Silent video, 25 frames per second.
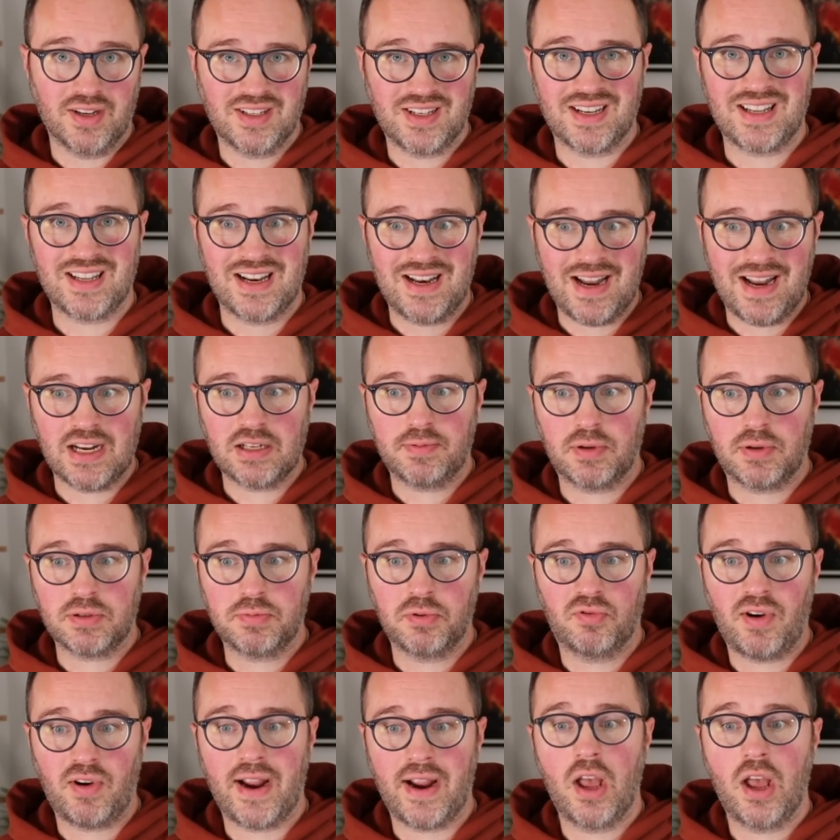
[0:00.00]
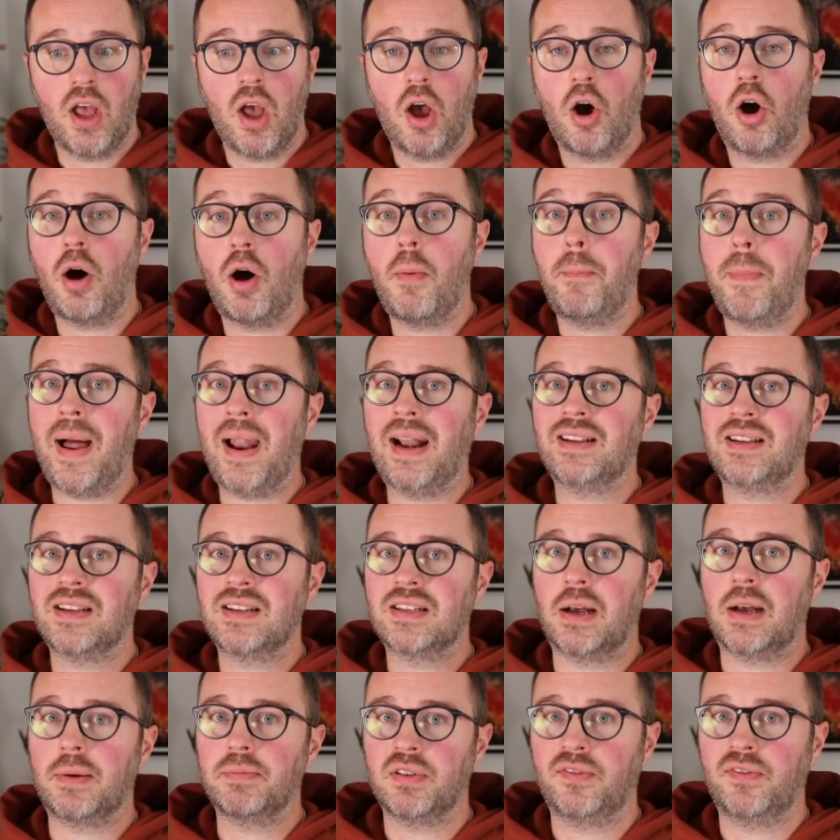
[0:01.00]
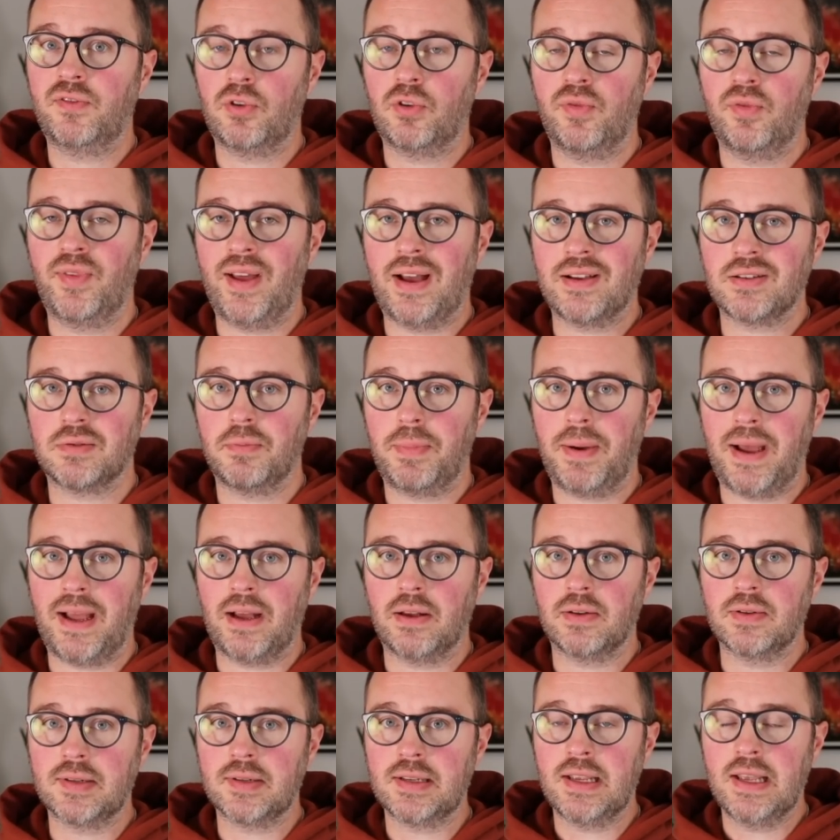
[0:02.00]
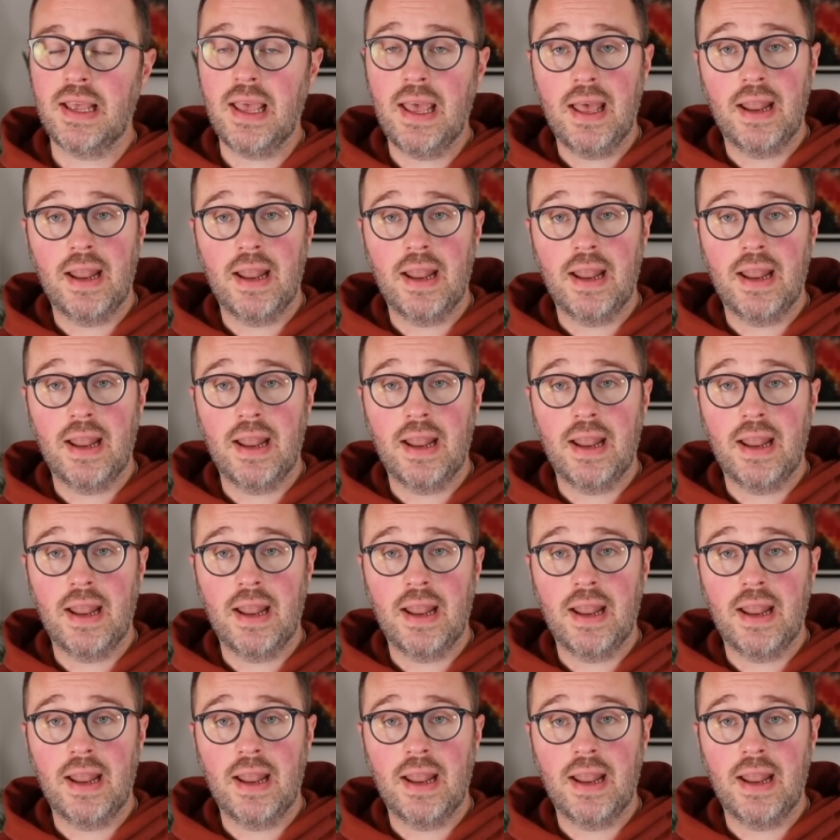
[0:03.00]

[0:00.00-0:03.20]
So that's the next possible rate on balances up to £4,000.